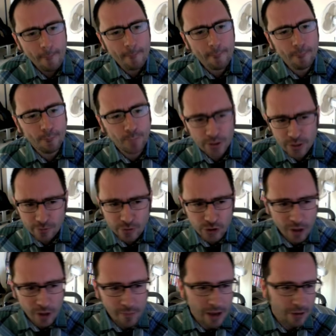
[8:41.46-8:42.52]
but you've
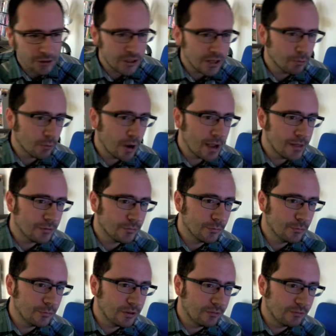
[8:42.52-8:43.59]
somehow seen right through
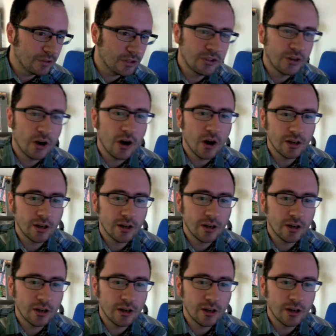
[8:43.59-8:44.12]
the facade